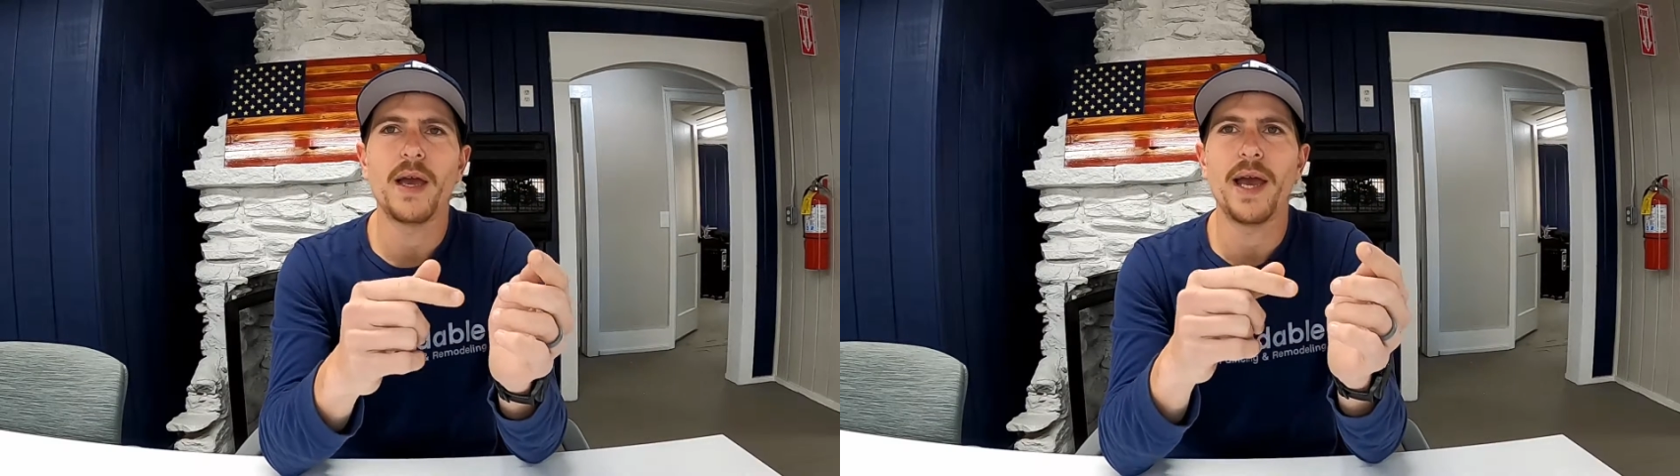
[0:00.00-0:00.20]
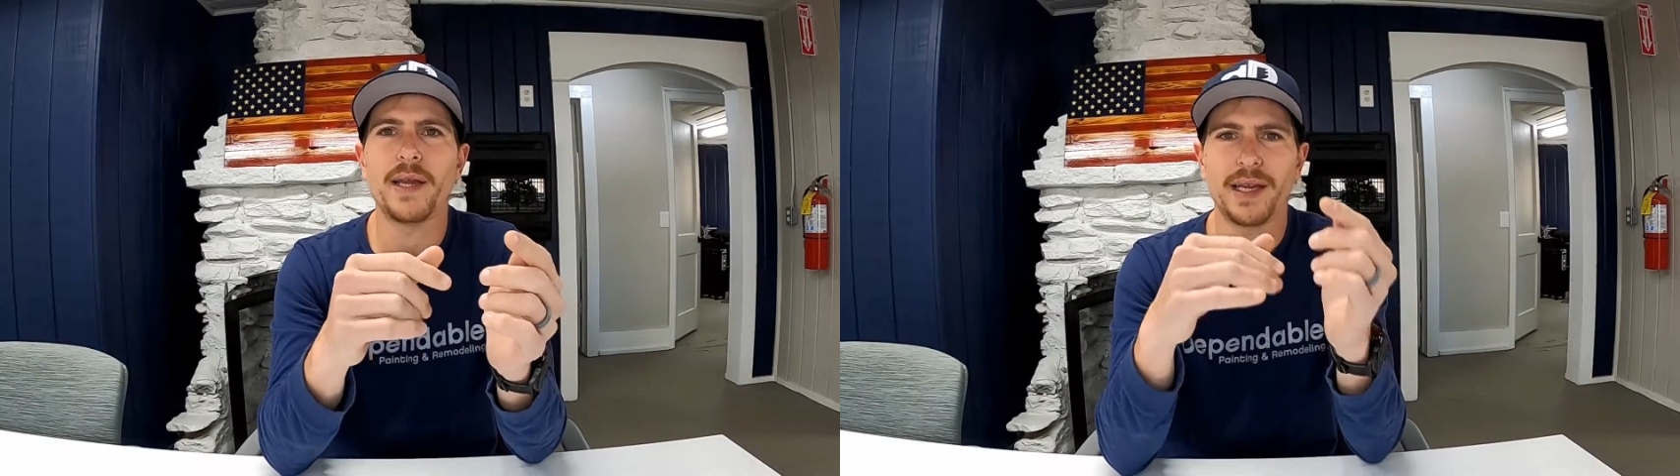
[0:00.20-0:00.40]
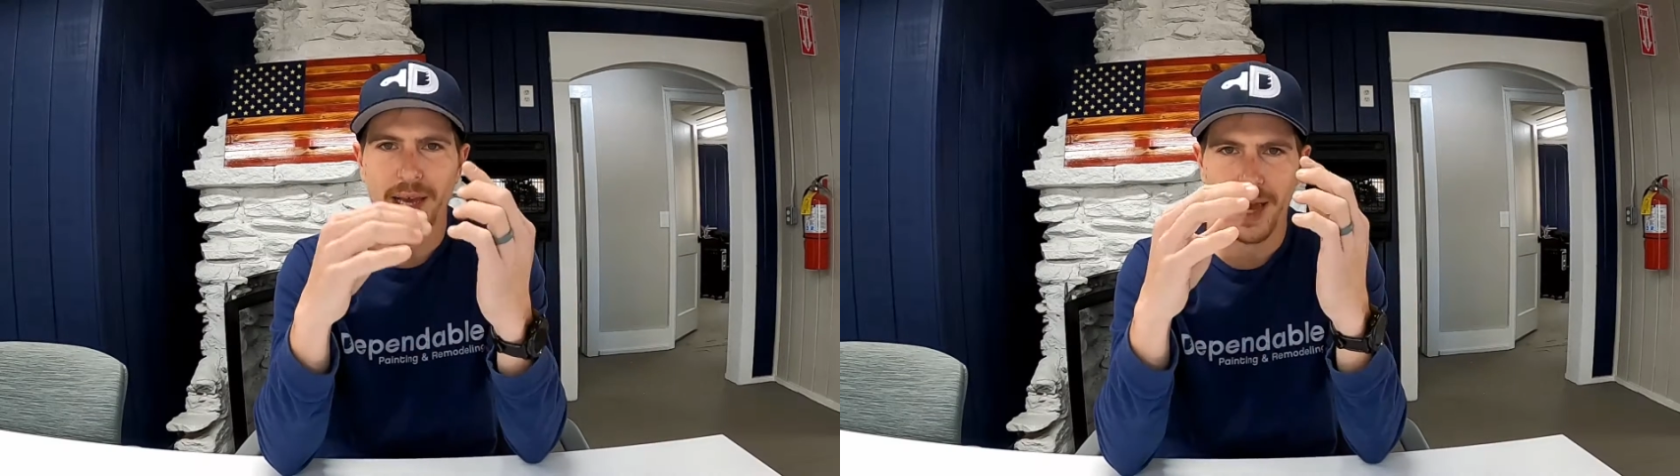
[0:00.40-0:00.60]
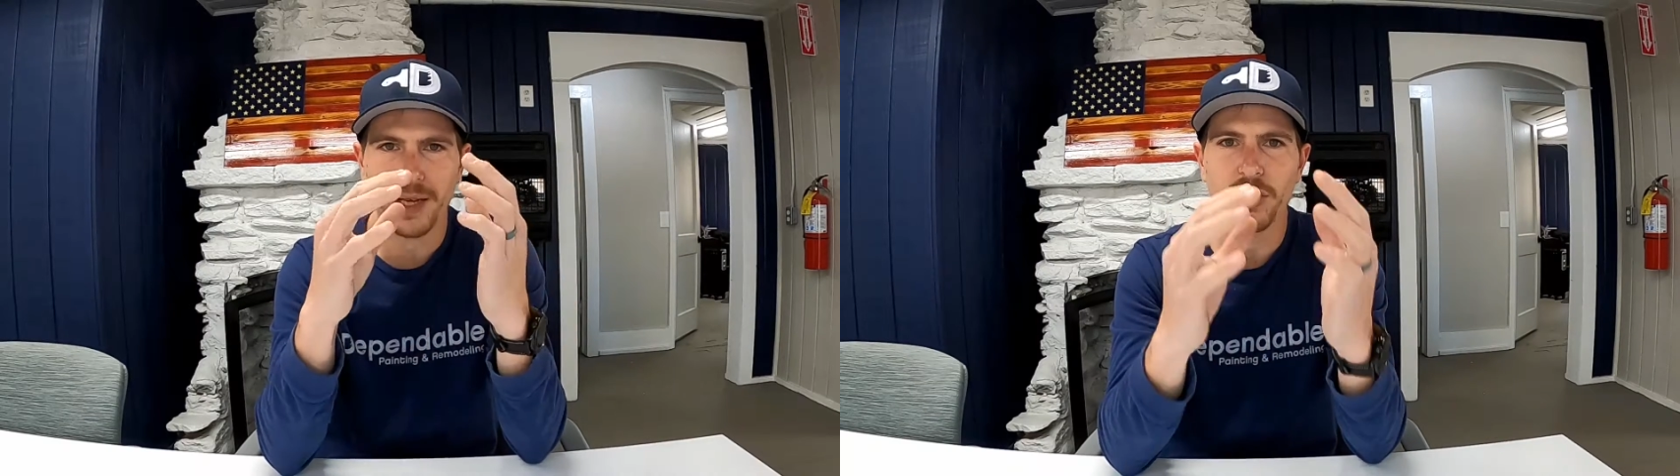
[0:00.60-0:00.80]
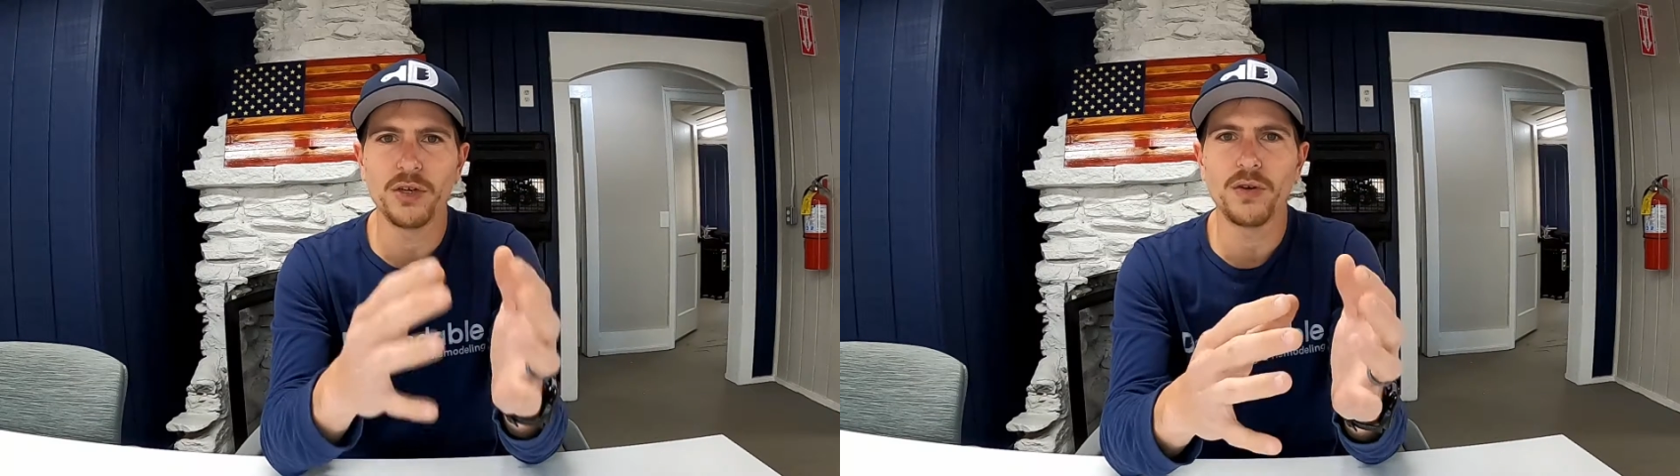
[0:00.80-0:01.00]
and
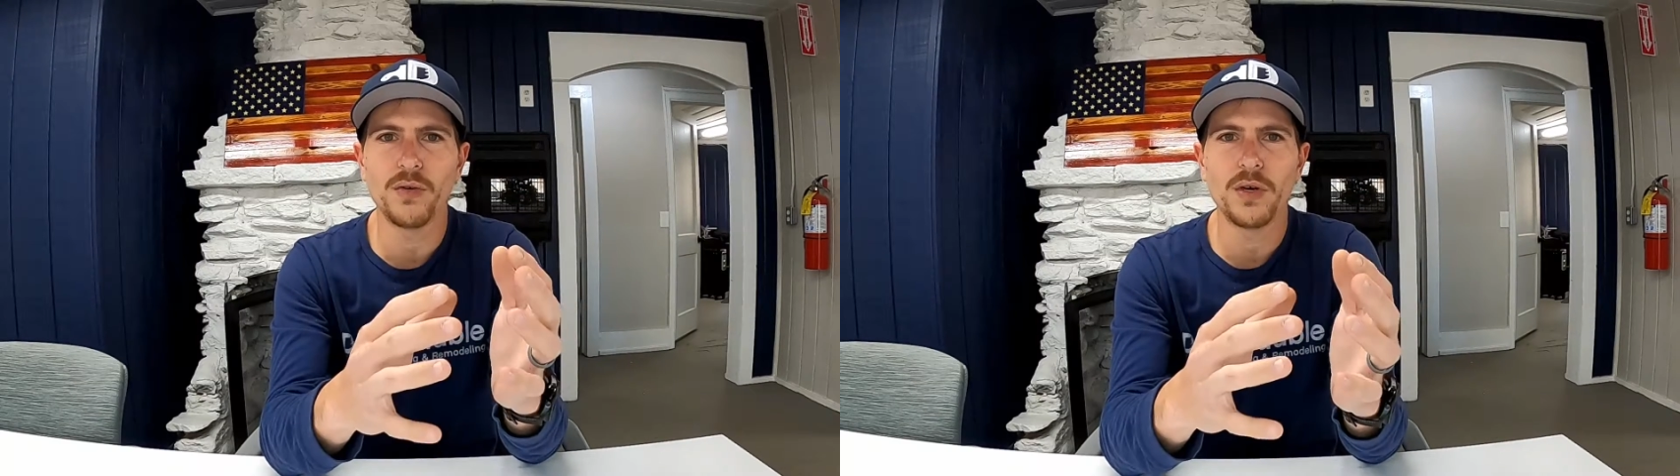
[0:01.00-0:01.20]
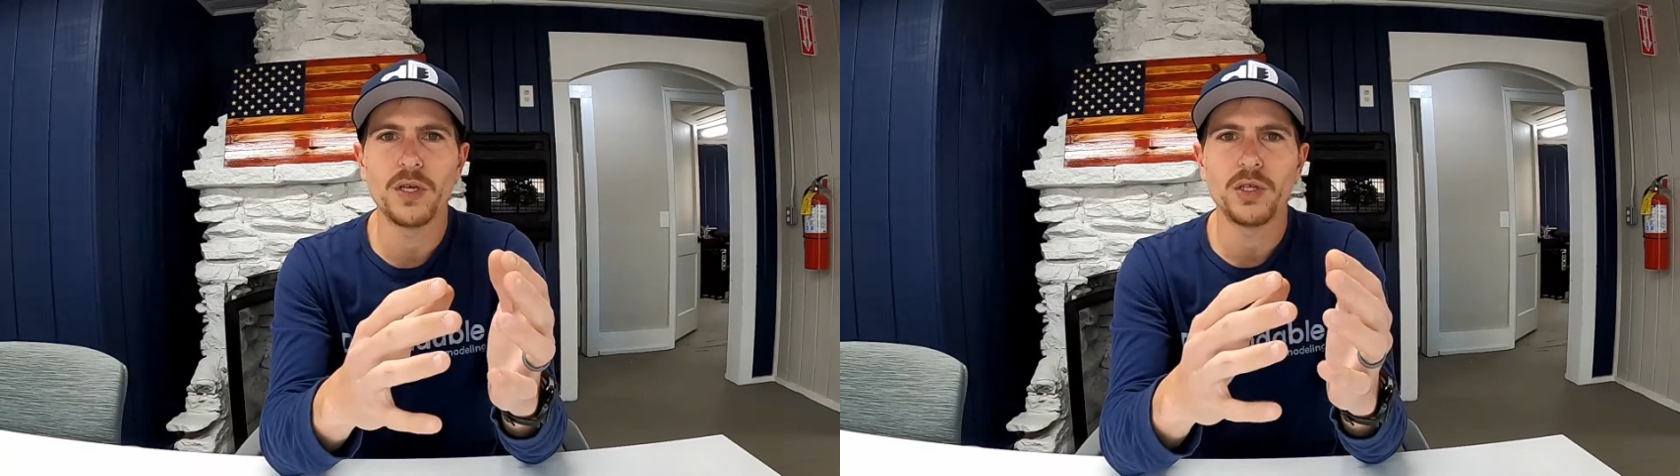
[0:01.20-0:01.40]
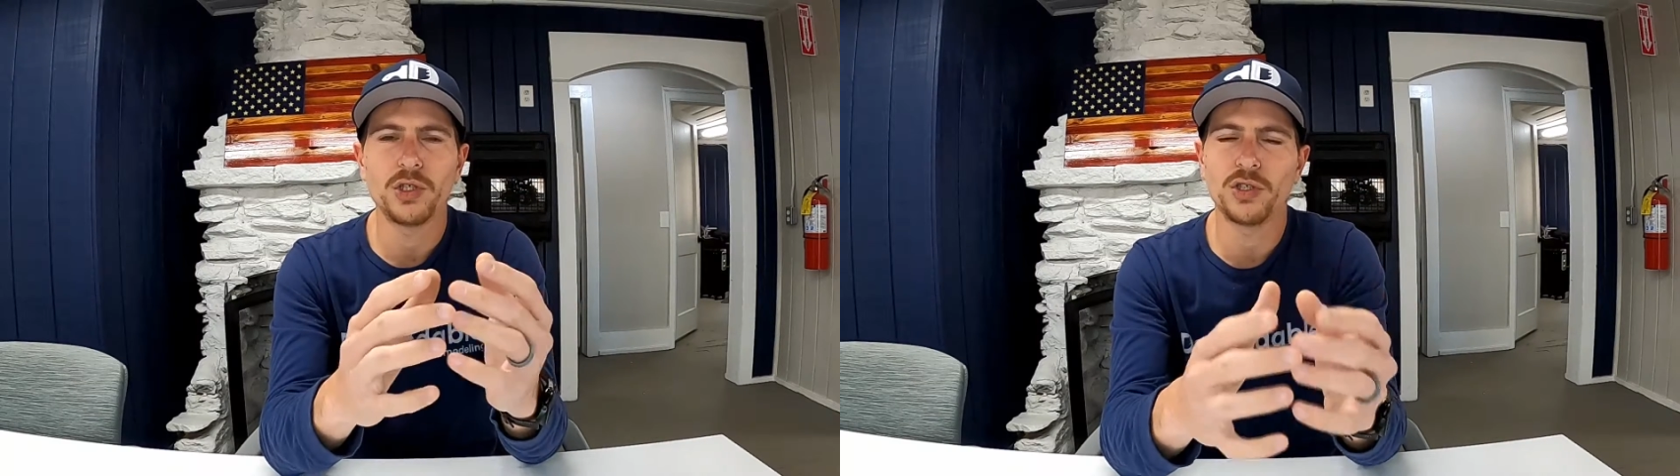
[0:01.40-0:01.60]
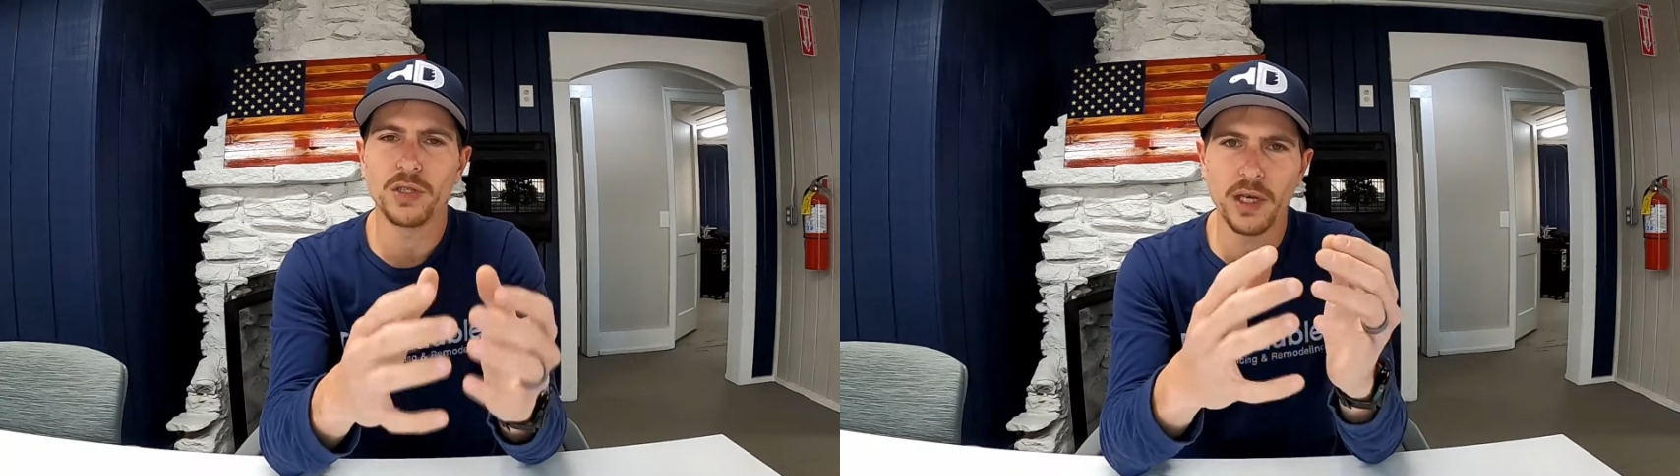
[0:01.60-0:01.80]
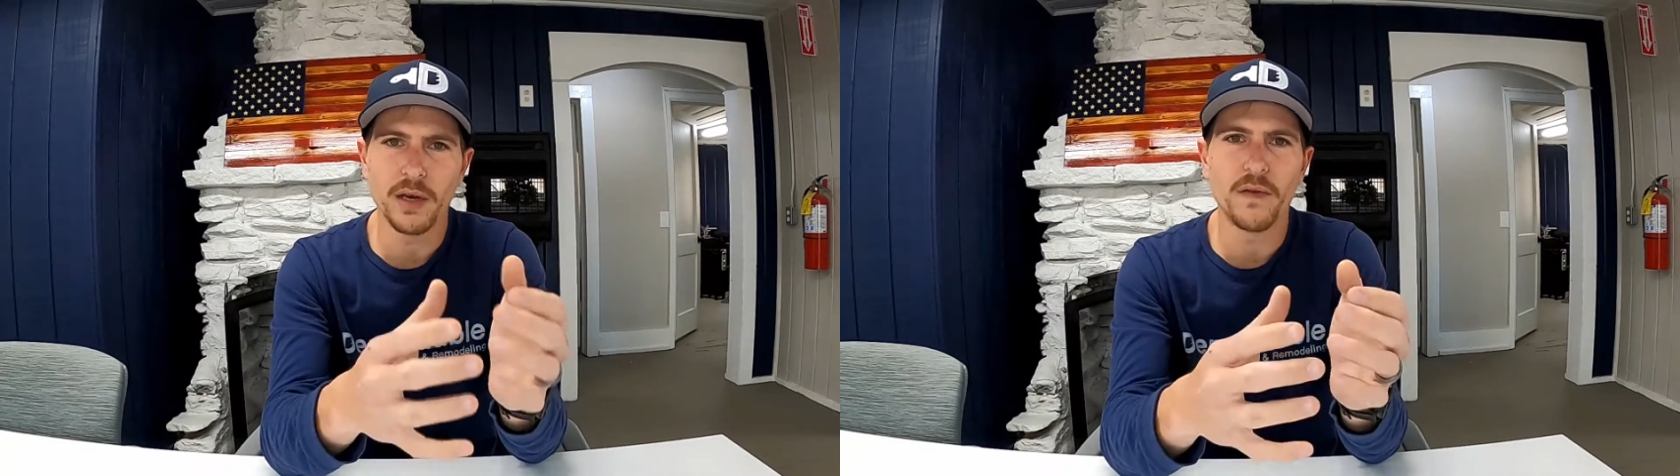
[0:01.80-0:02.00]
can do
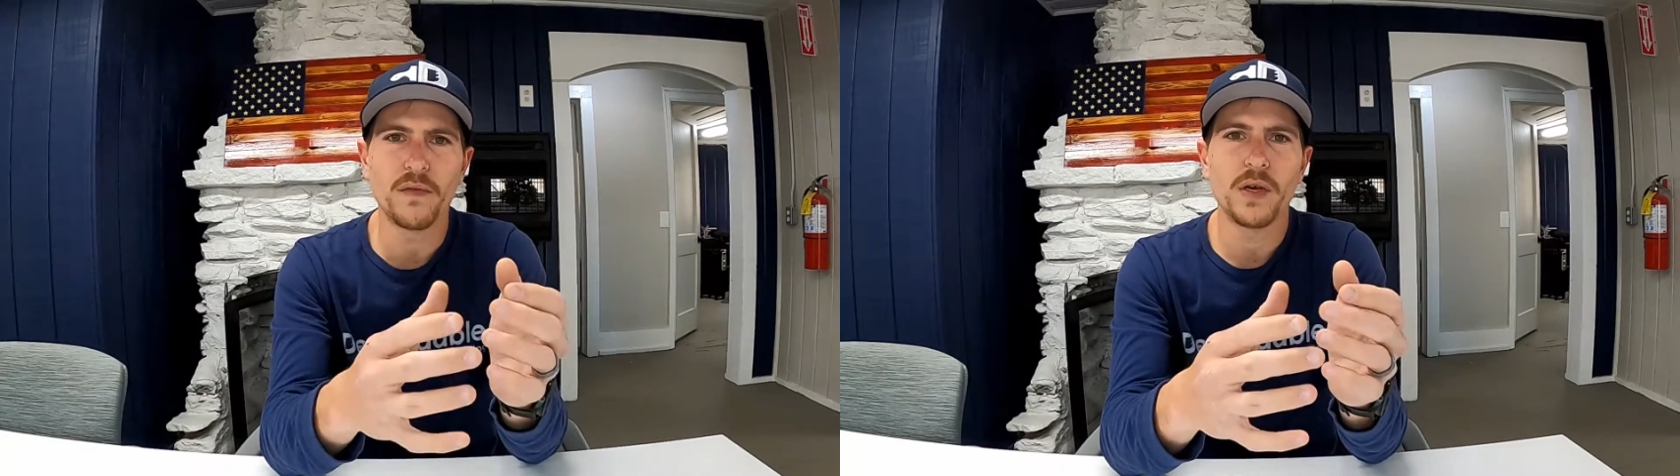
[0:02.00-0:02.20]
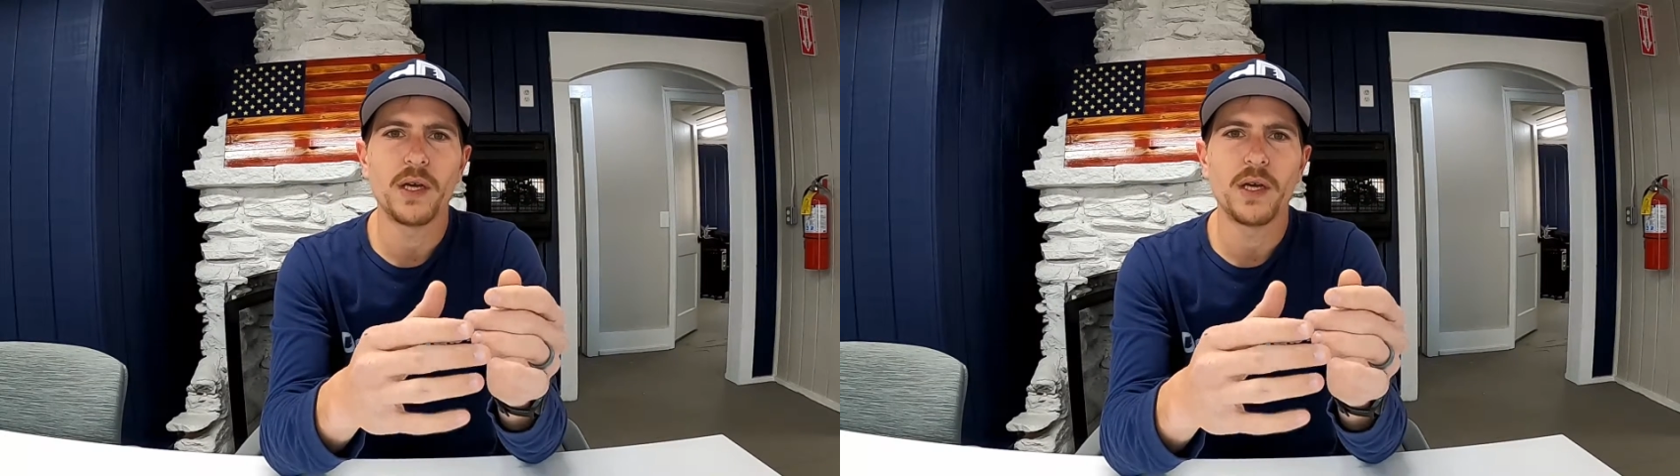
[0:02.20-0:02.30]
should give.